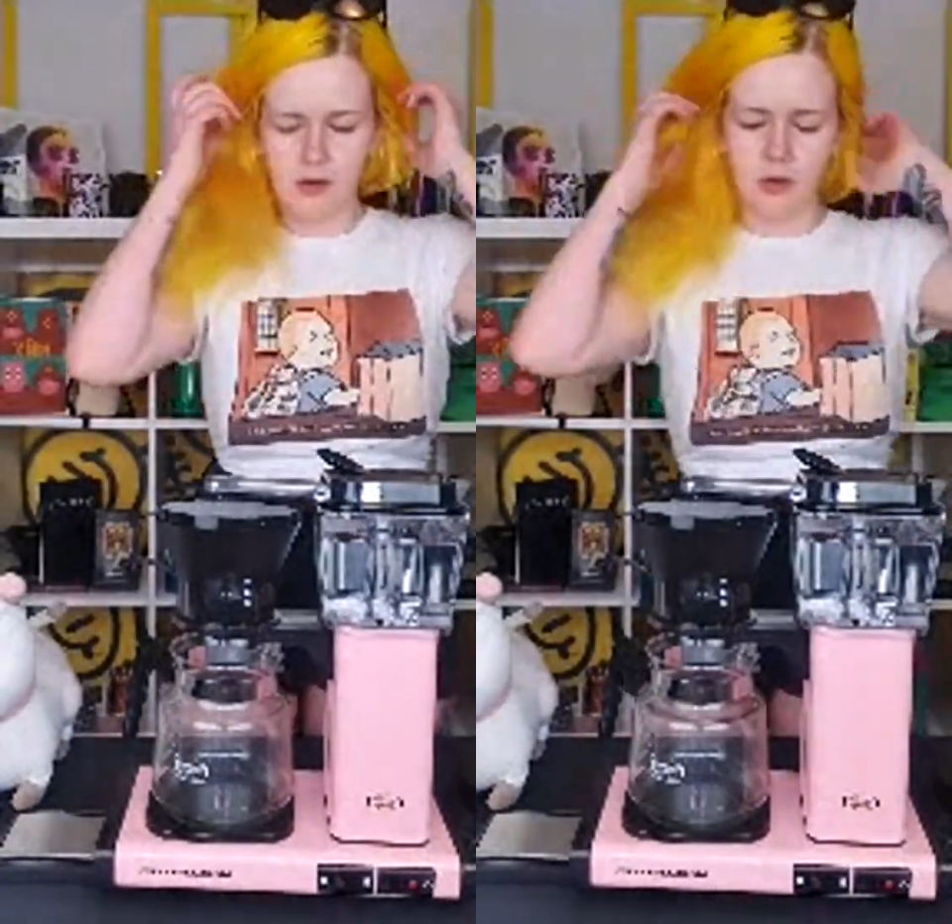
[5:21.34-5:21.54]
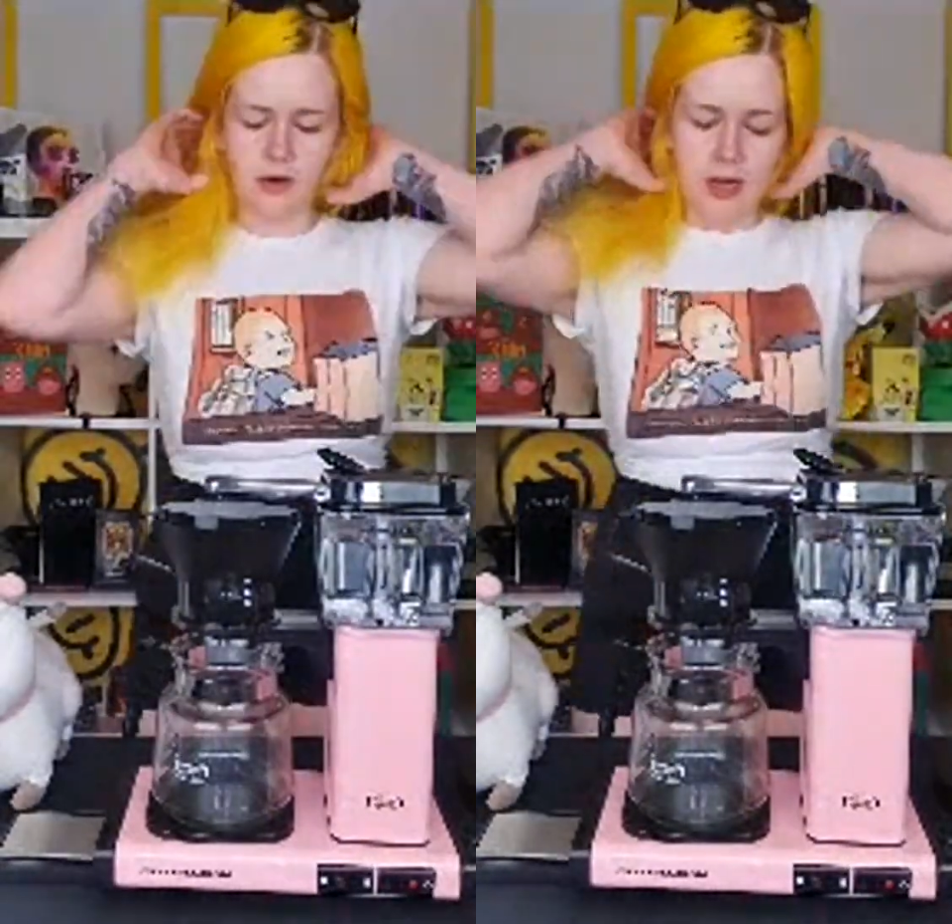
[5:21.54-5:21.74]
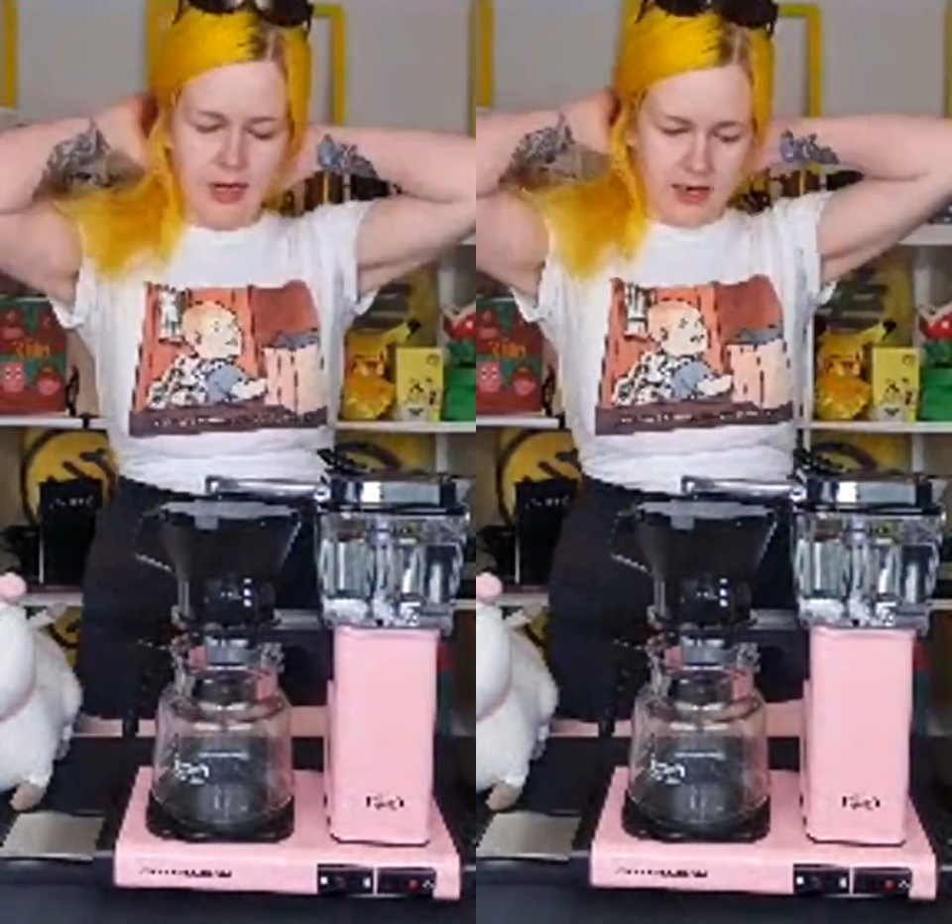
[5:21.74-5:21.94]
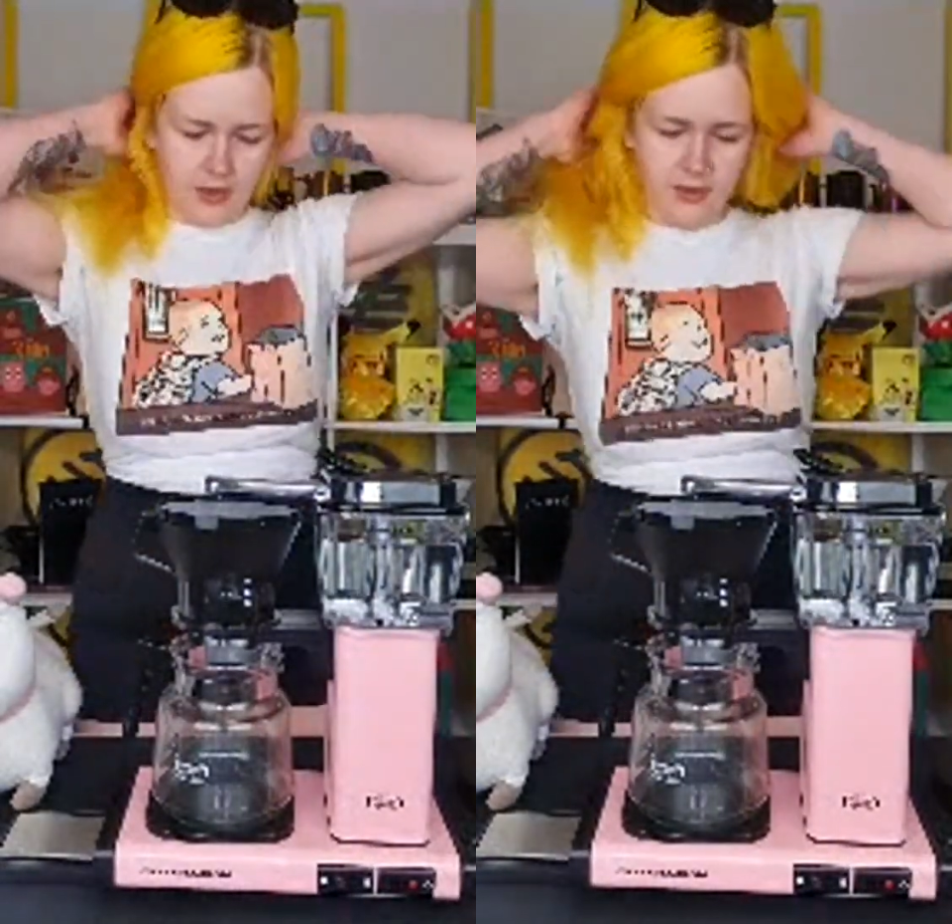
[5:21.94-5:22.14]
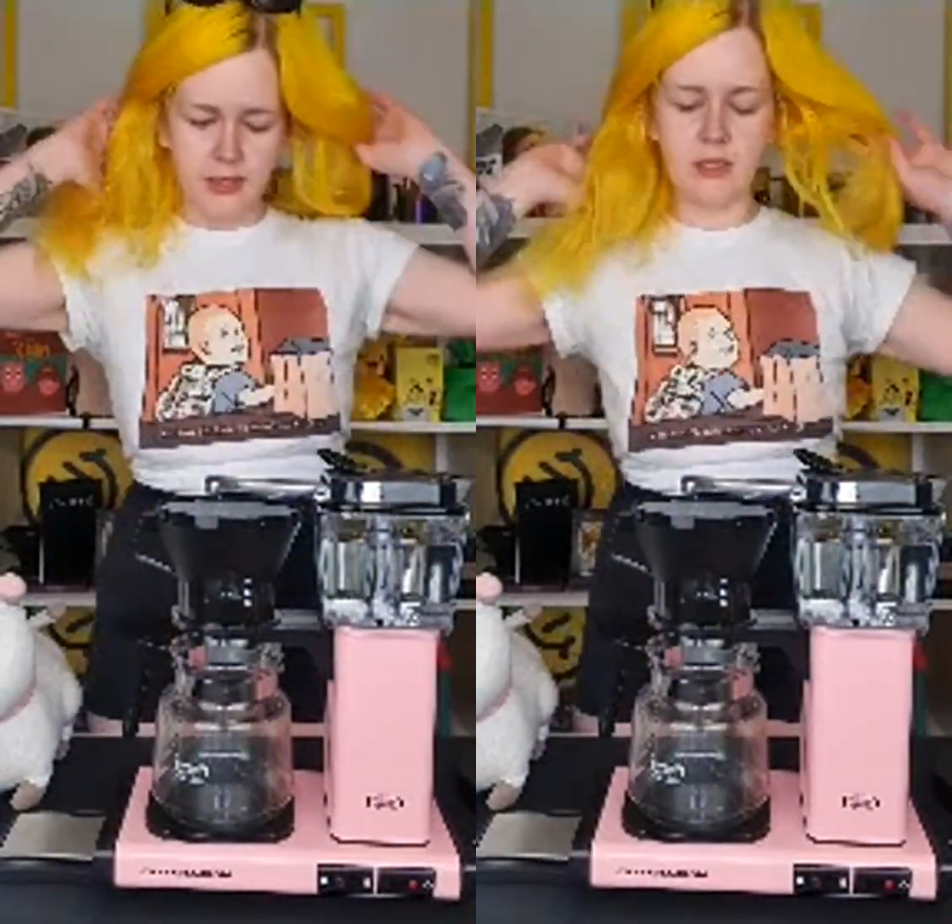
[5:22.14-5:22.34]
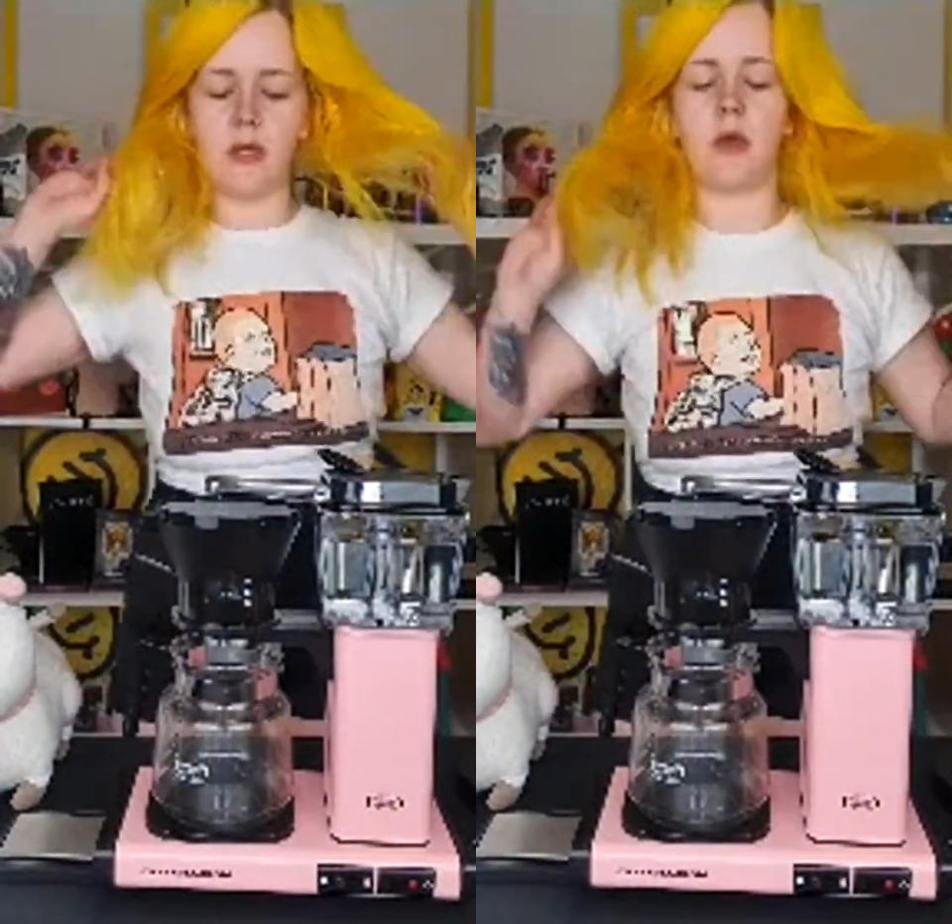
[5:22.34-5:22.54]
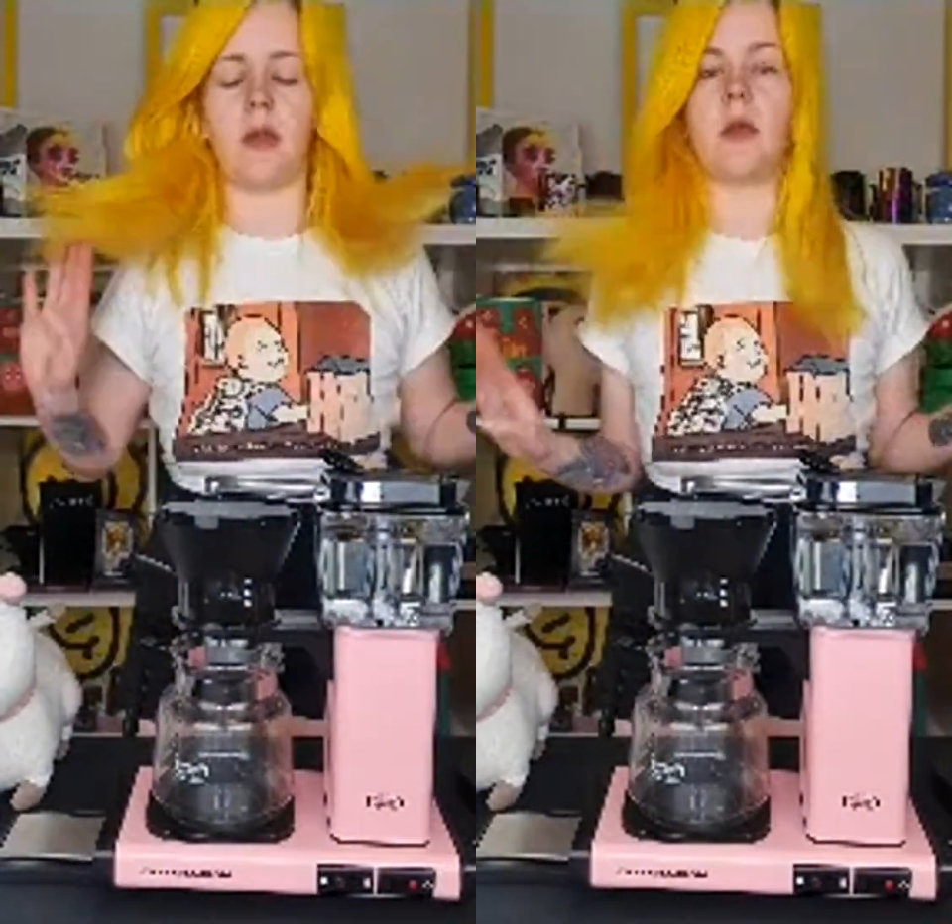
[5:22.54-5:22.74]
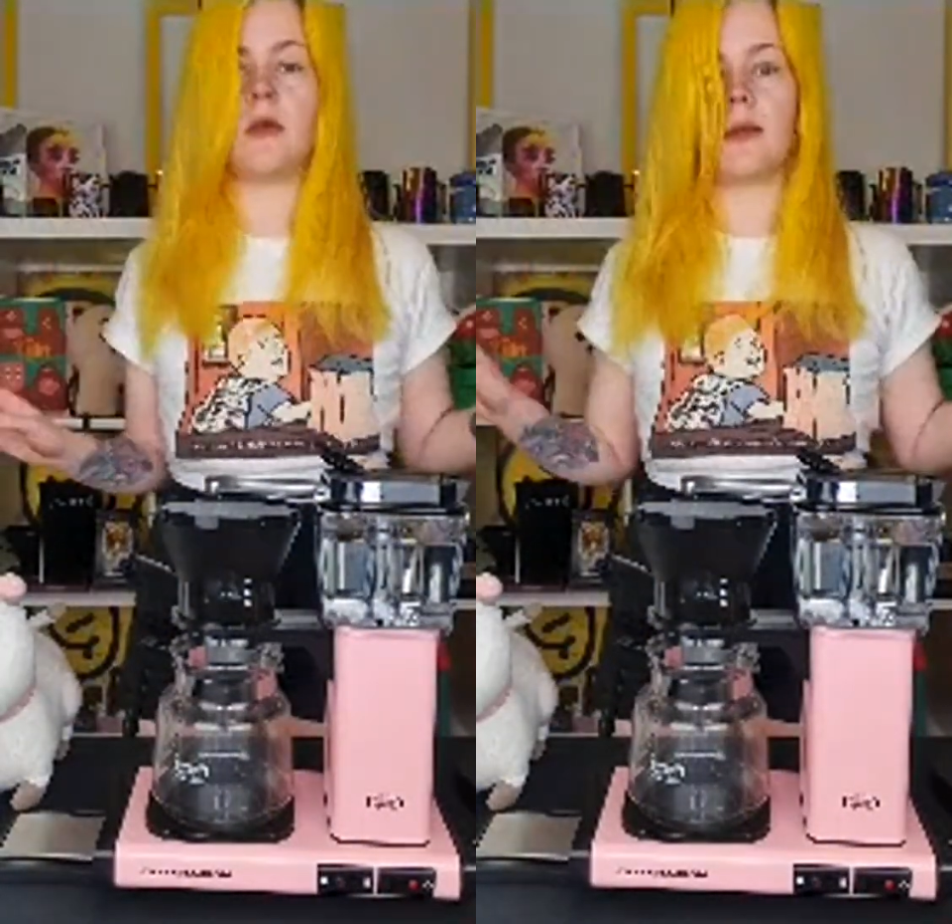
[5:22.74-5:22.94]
Alrighty, so